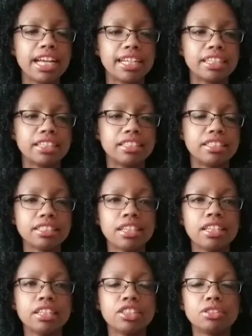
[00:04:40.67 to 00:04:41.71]
And
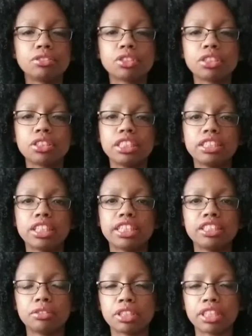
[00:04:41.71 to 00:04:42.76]
usually,
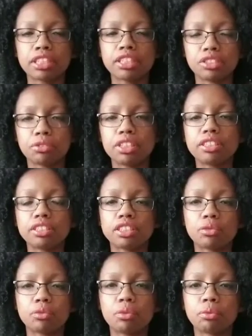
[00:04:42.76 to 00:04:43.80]
you'll get
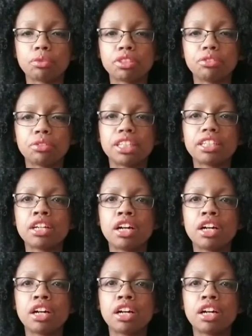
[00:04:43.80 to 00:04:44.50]
a